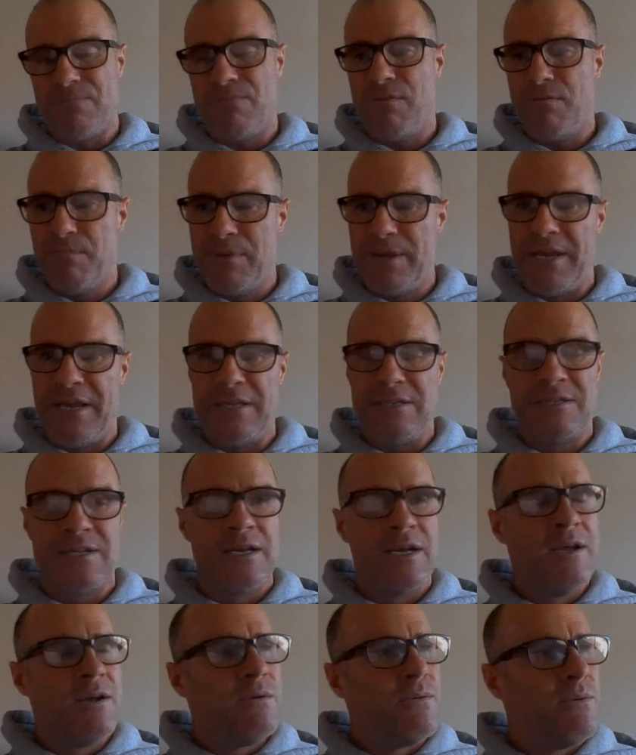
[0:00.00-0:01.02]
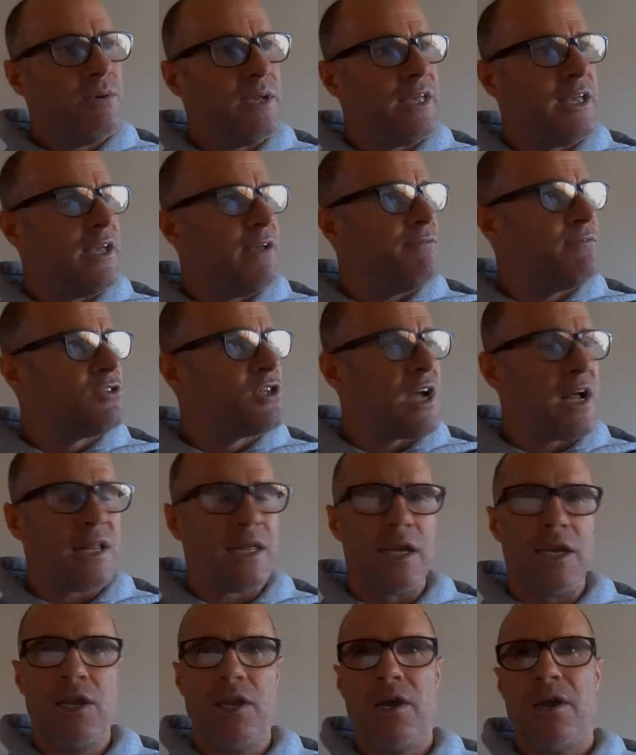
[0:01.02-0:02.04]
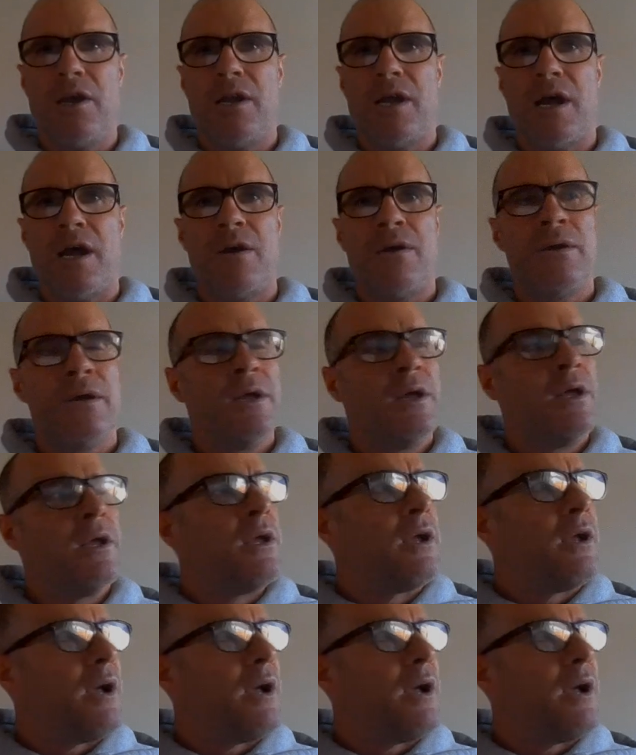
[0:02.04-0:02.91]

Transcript: If it means we give Charlie Curnow